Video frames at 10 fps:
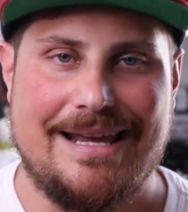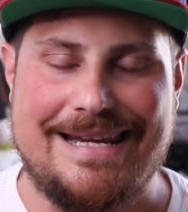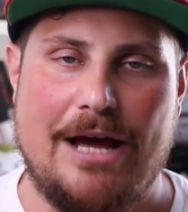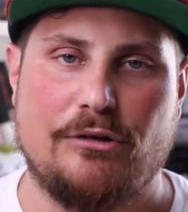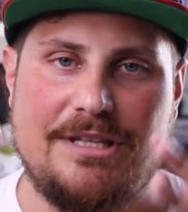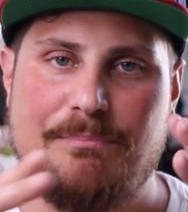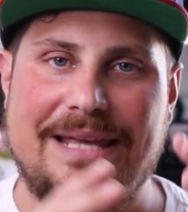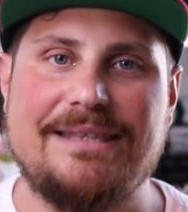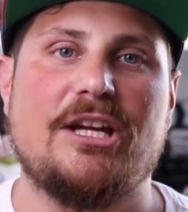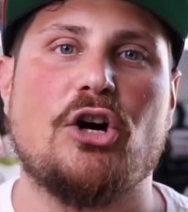Now,
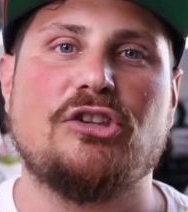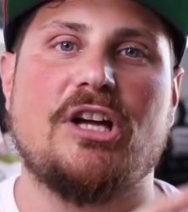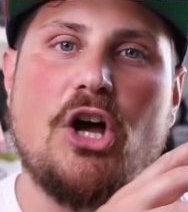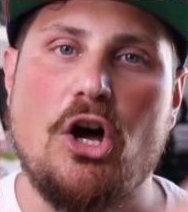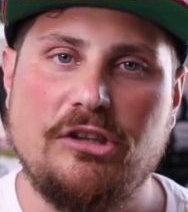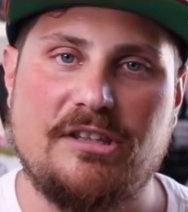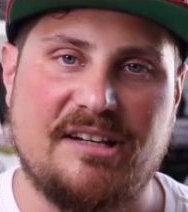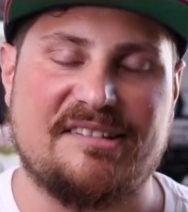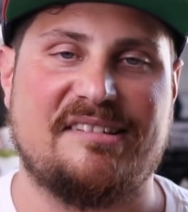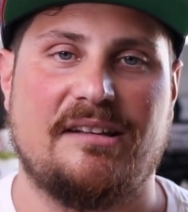depending on the
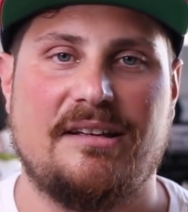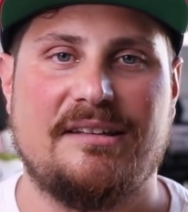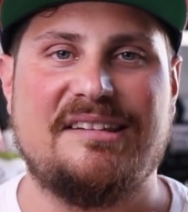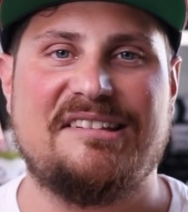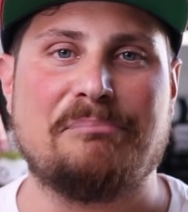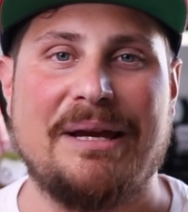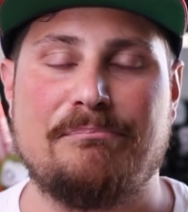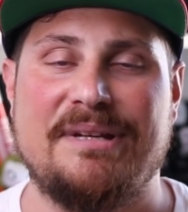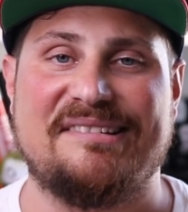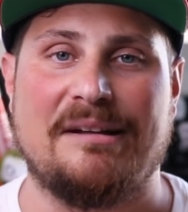context, this might
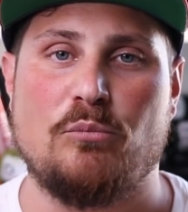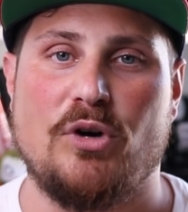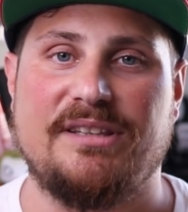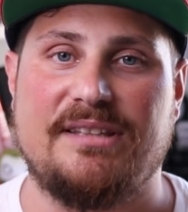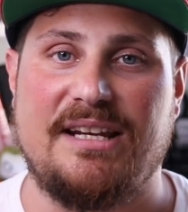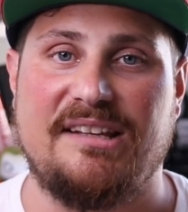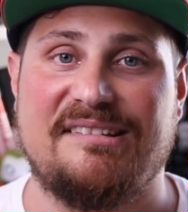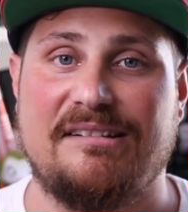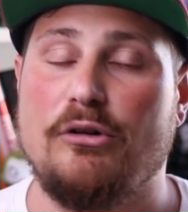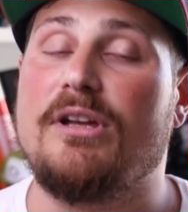be someone that
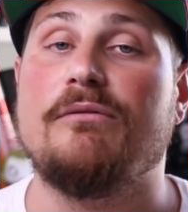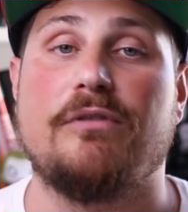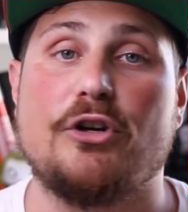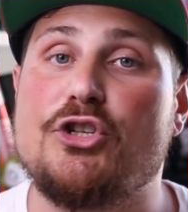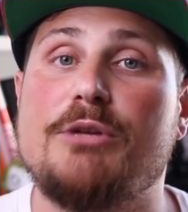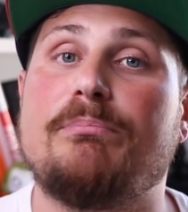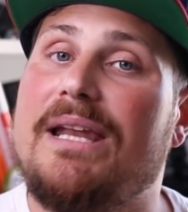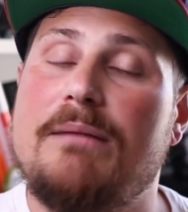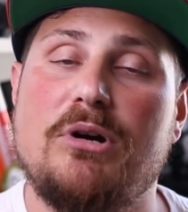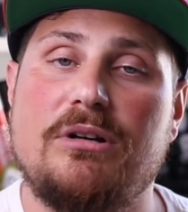is looking for cheap
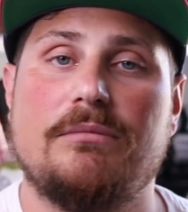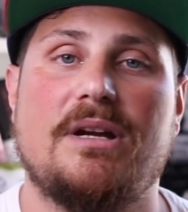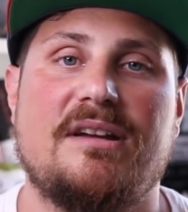labor,